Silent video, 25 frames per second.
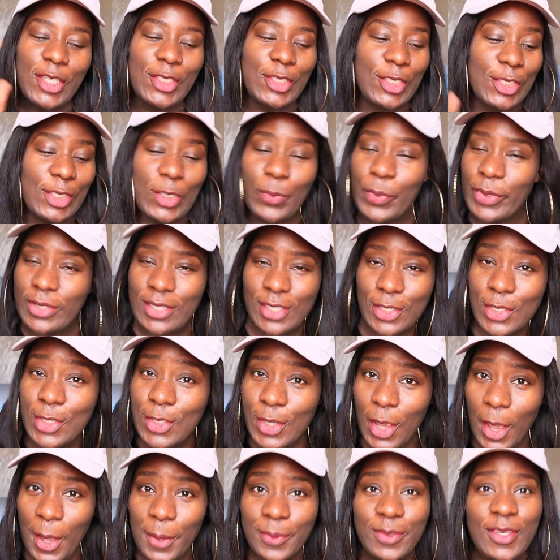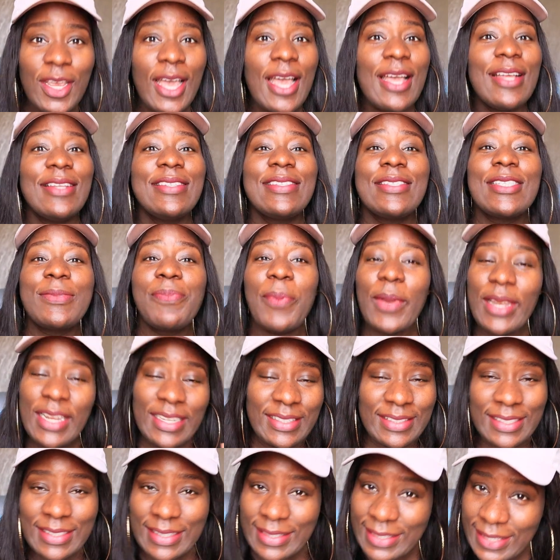distributing subs,
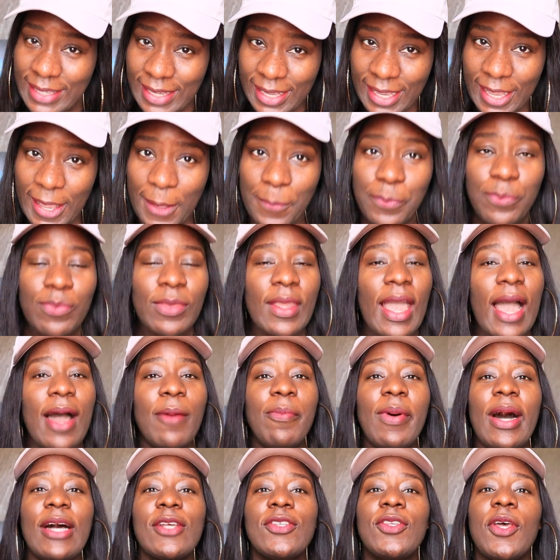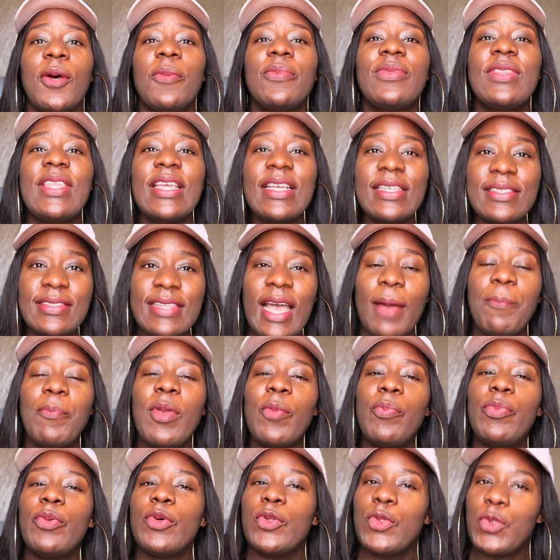spilling the tea about some things that
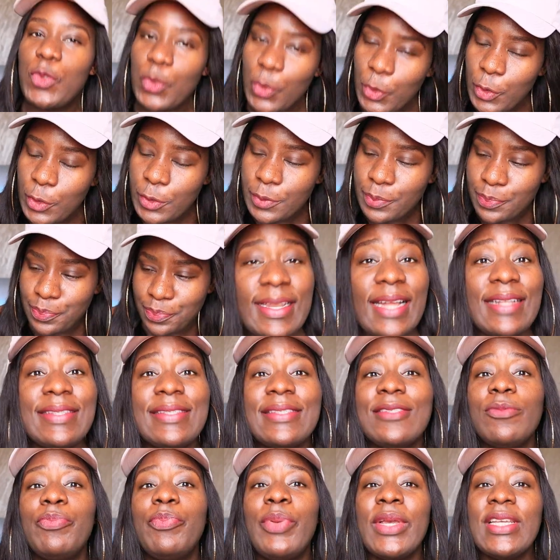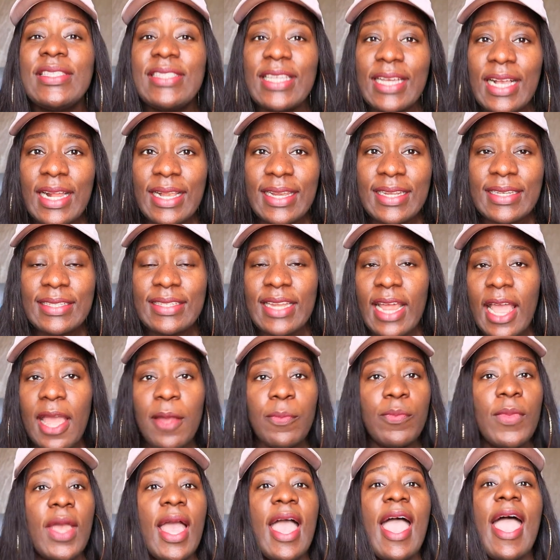people do that is basically
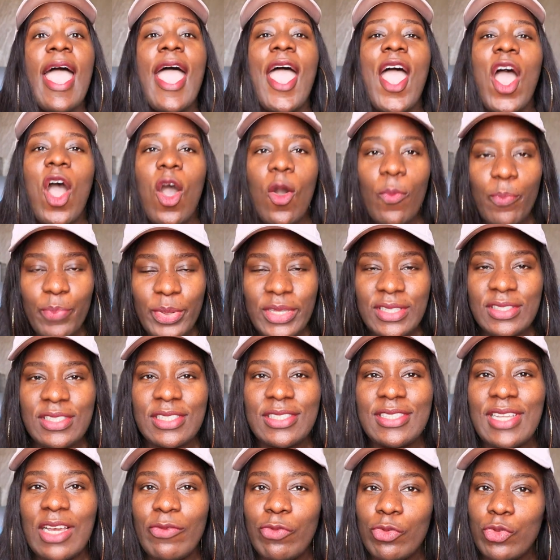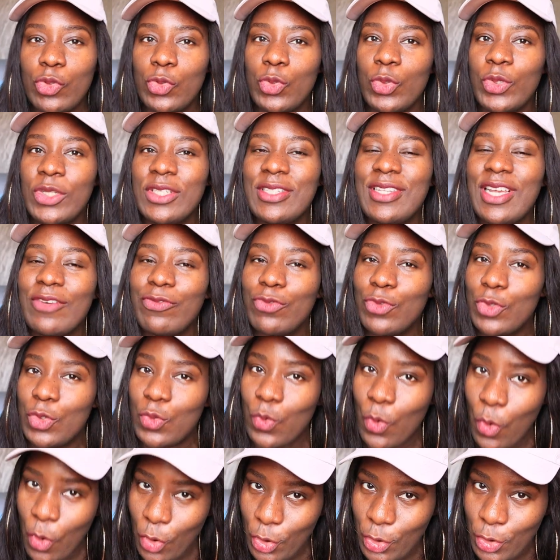them helping the devil to do the devil's
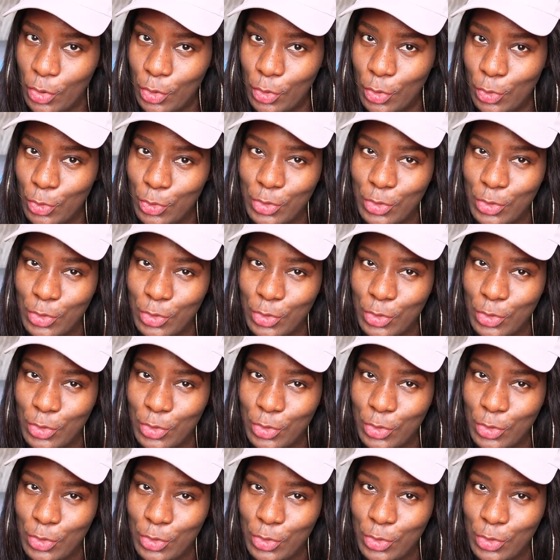work.